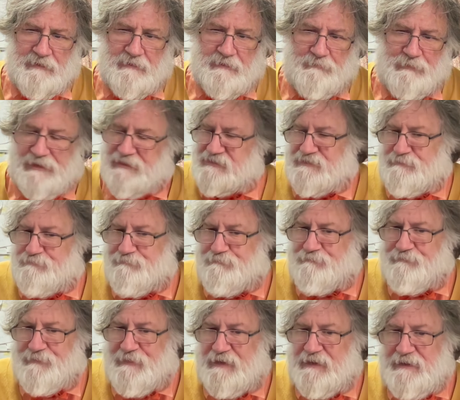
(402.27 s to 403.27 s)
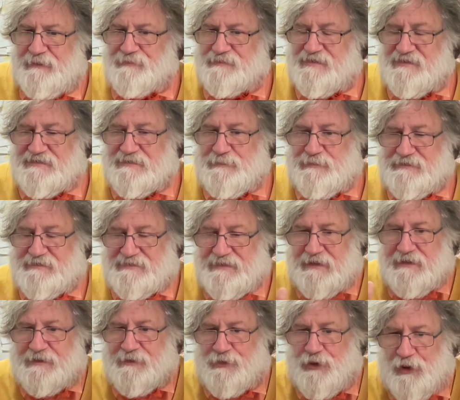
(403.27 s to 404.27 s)
Because the legal system has
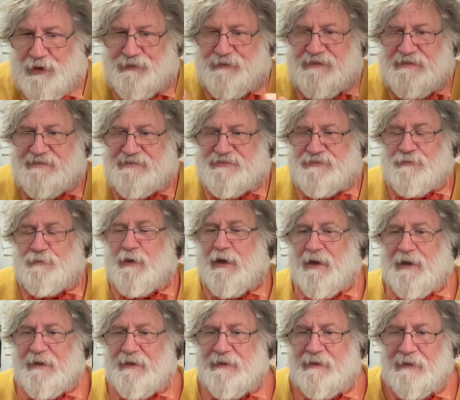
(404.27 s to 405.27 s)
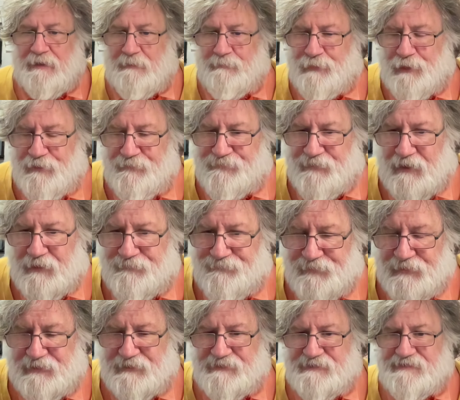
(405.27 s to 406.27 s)
taken on these two high-profile
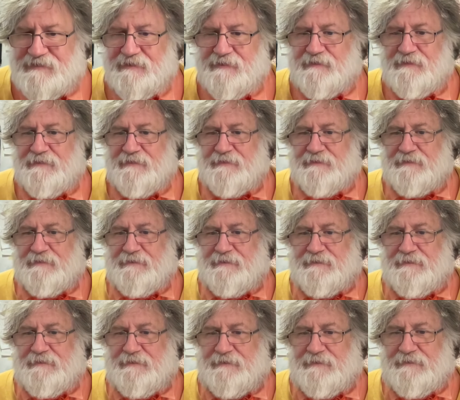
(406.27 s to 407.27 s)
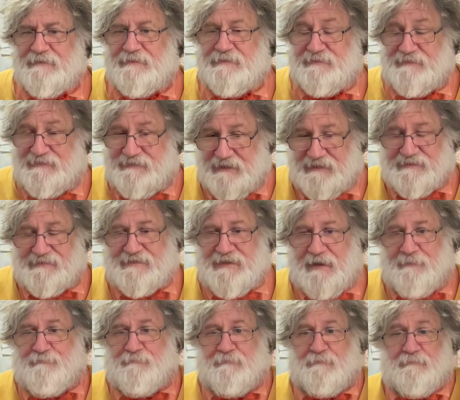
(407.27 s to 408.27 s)
figures, does
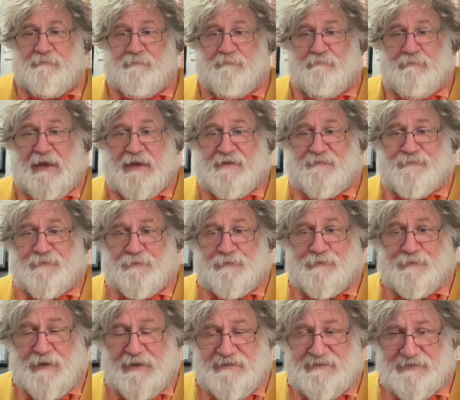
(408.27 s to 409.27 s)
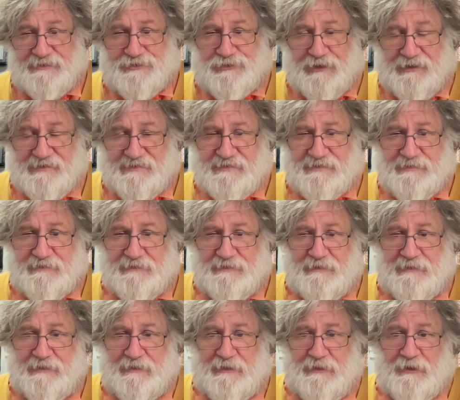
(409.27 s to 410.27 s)
that make for greater trust?
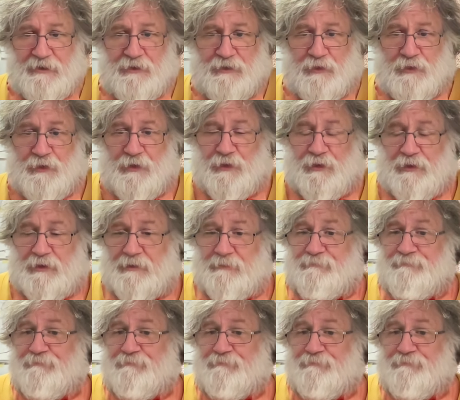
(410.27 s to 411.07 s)
Or,